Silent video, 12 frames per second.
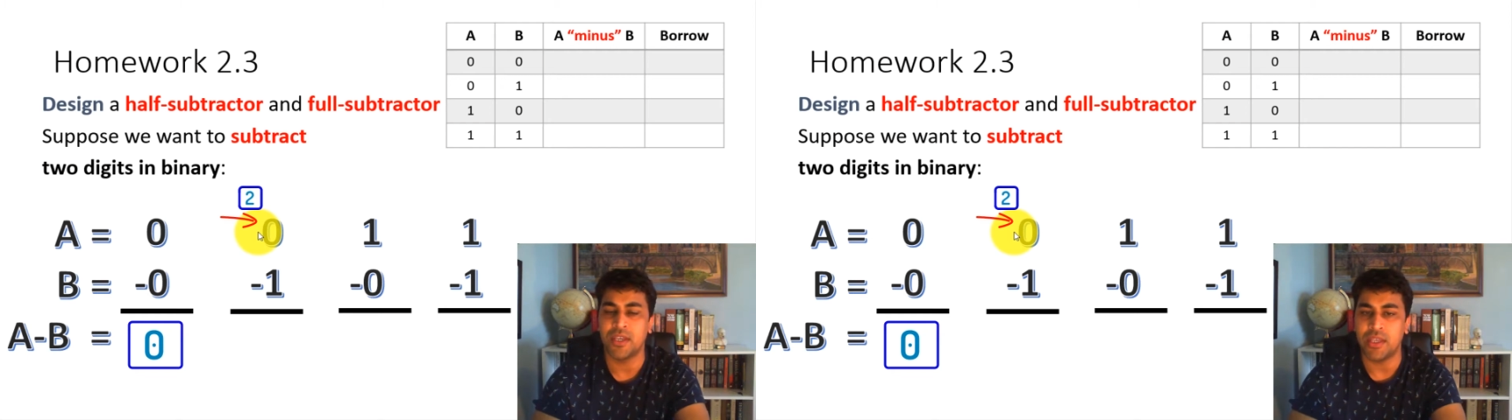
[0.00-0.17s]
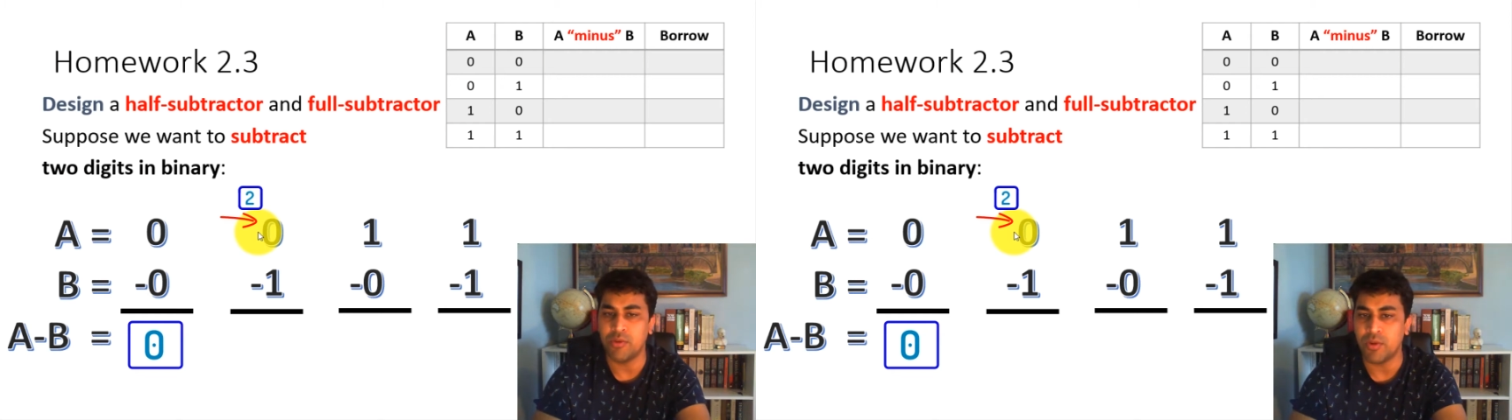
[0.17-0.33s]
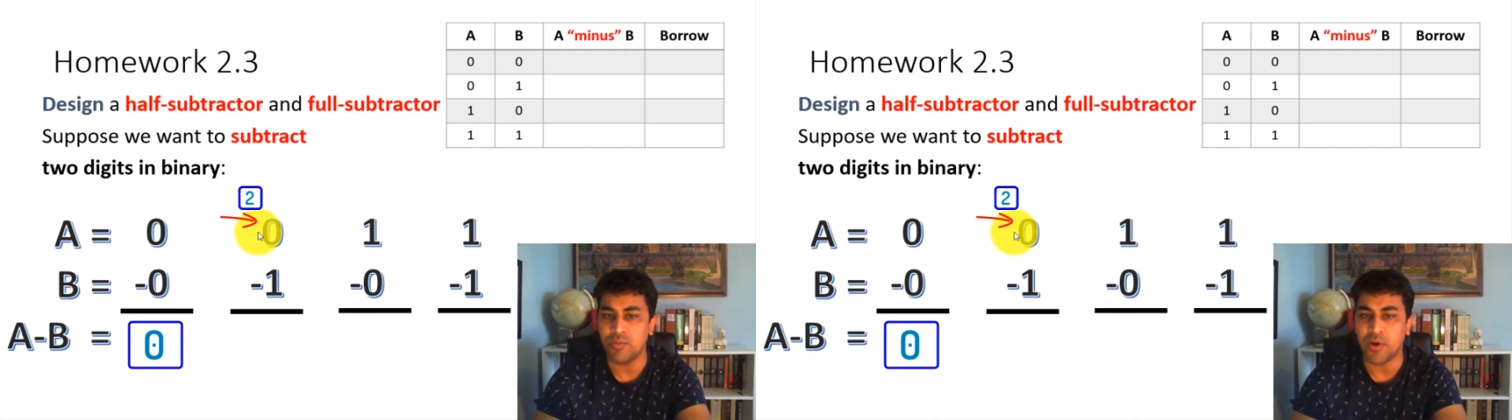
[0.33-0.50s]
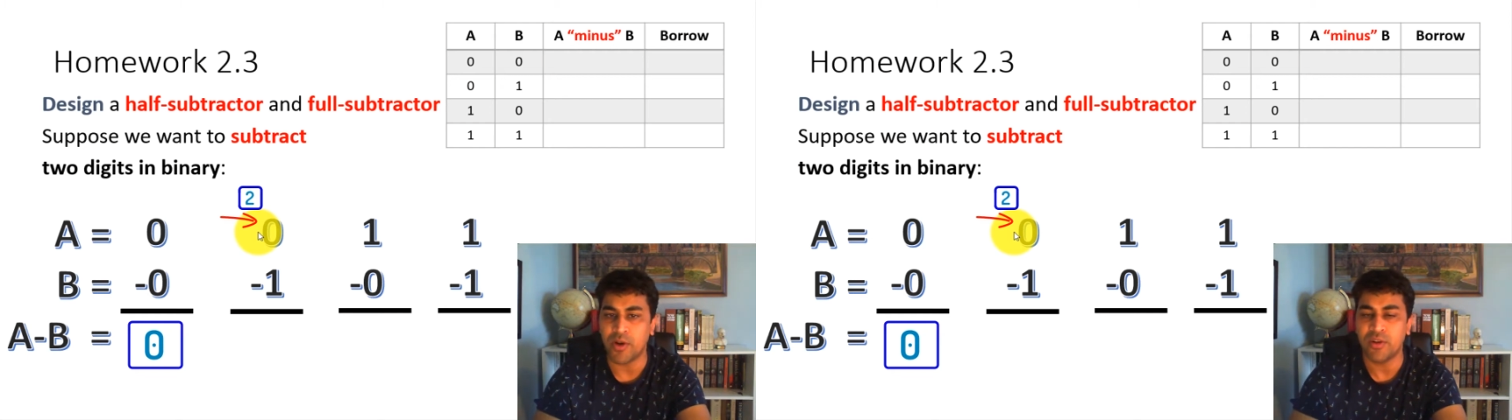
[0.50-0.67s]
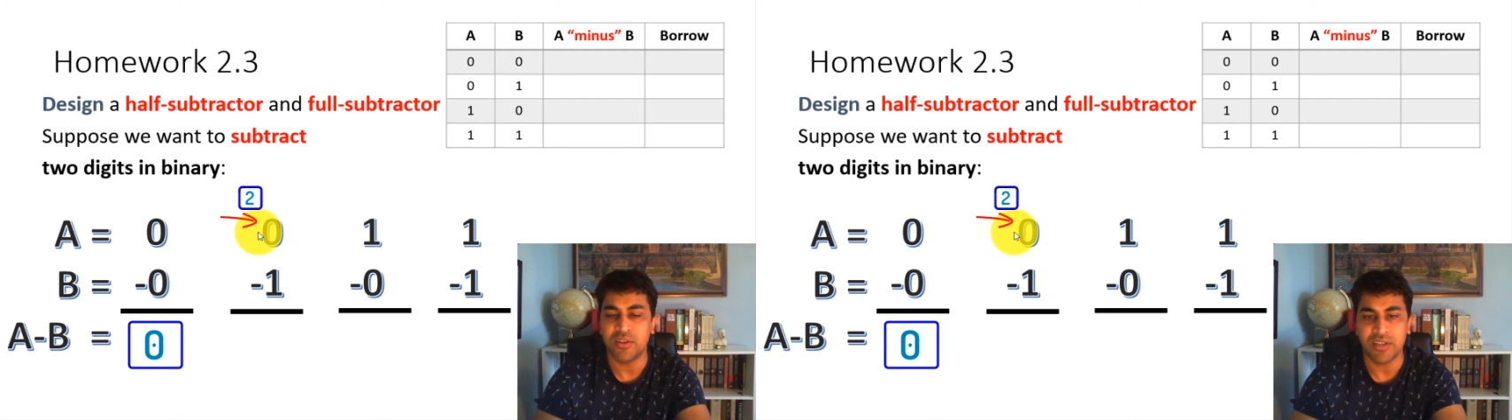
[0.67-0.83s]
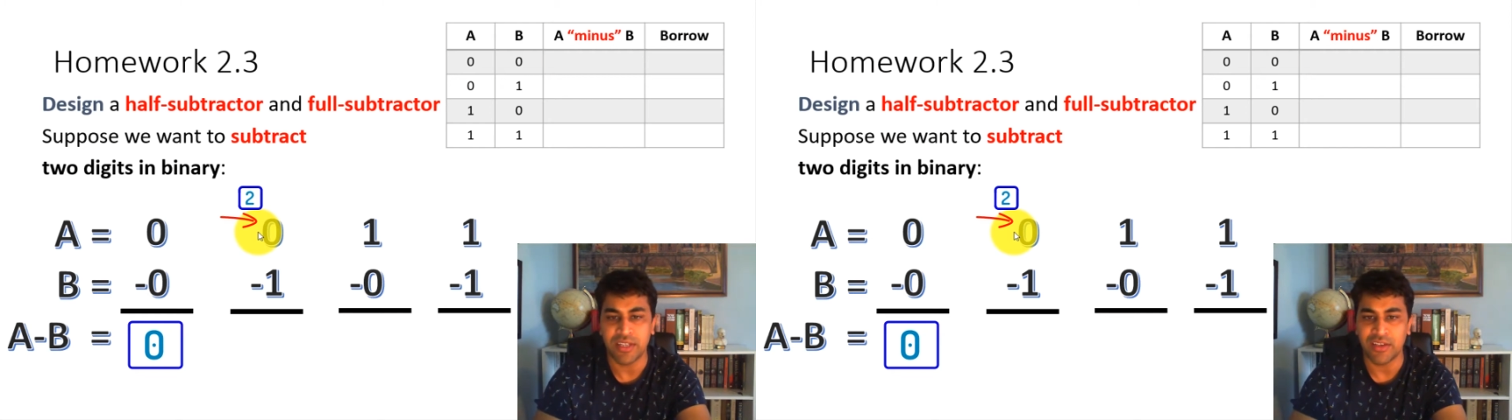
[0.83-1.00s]
you would borrow
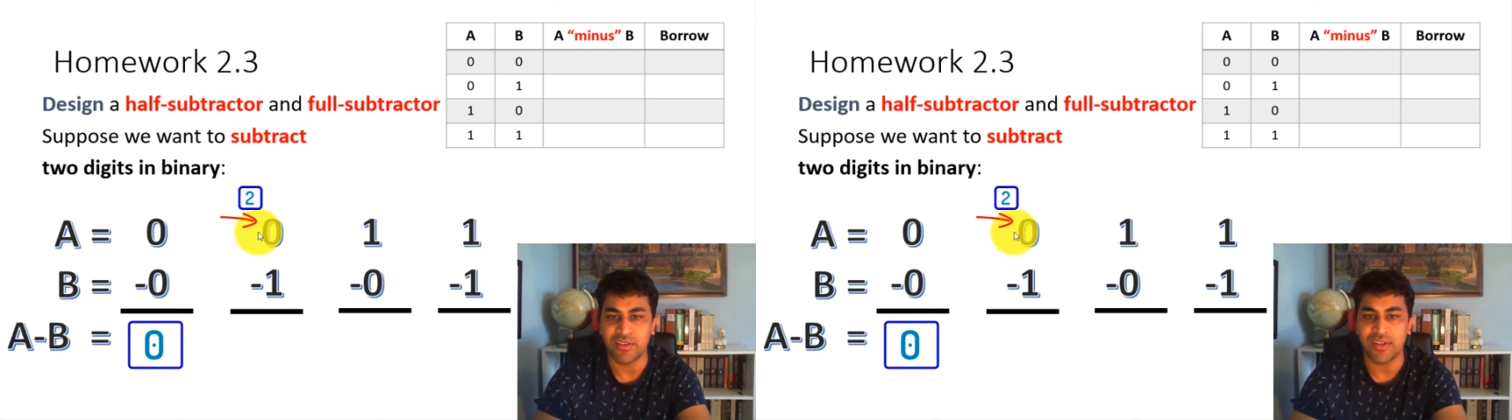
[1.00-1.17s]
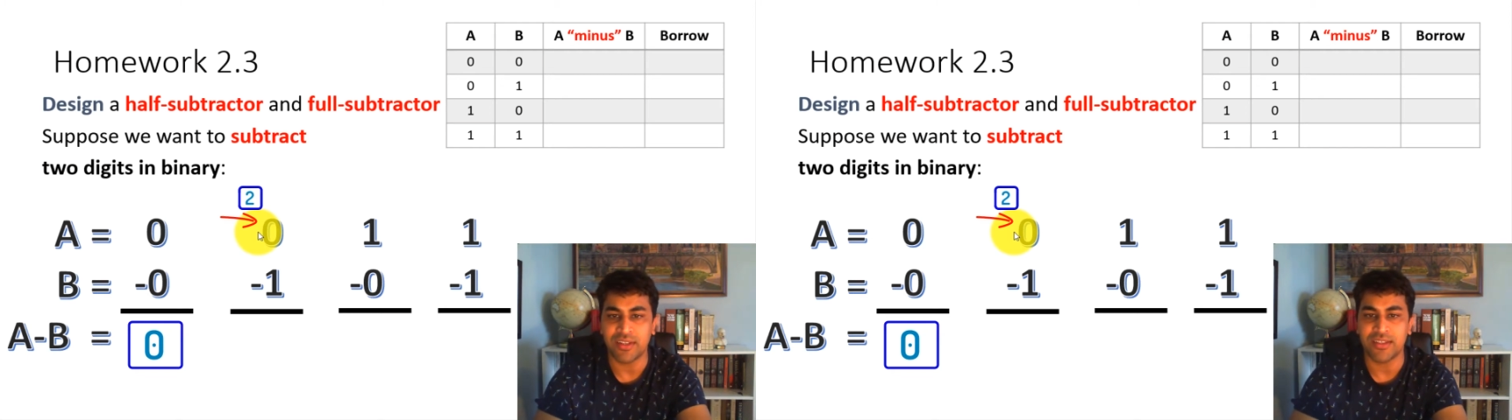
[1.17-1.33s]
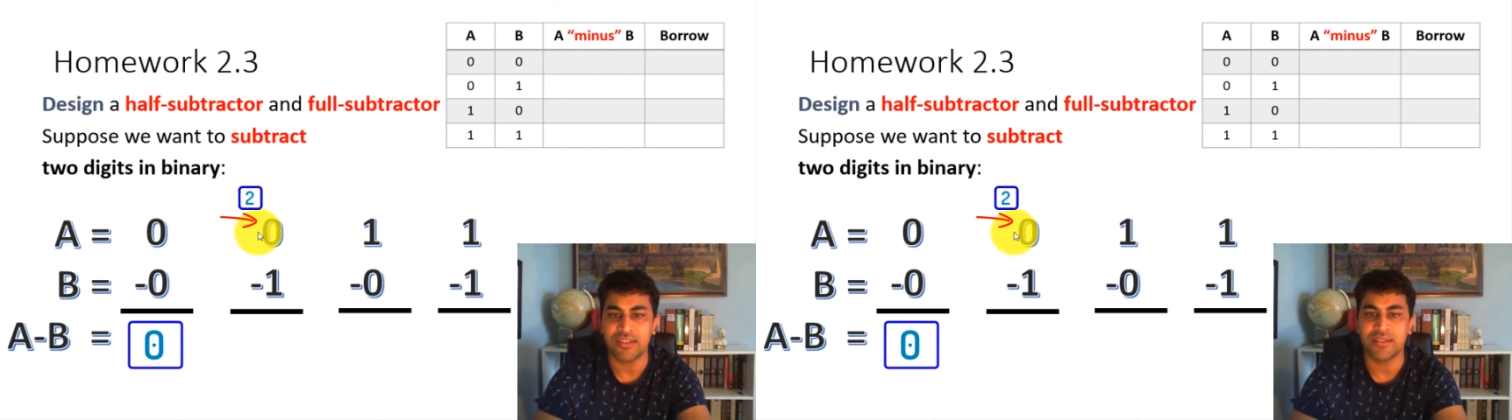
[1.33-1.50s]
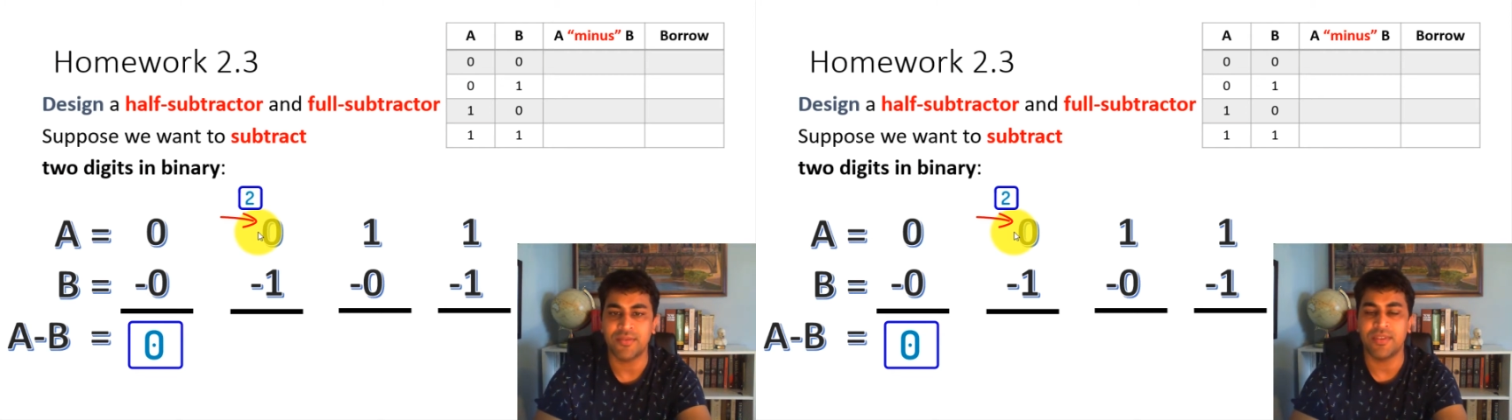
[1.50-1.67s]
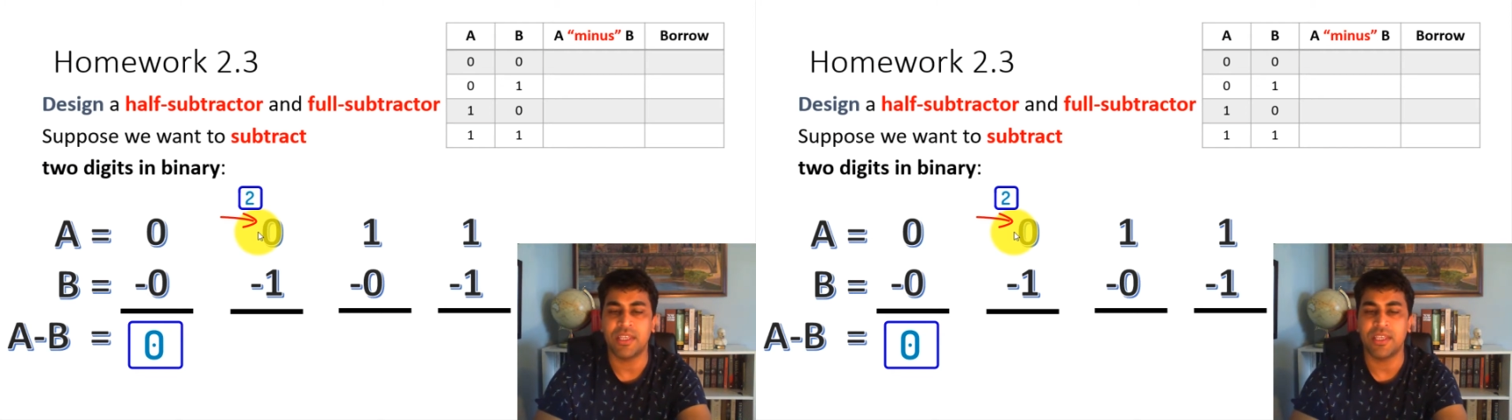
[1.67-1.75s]
3 units.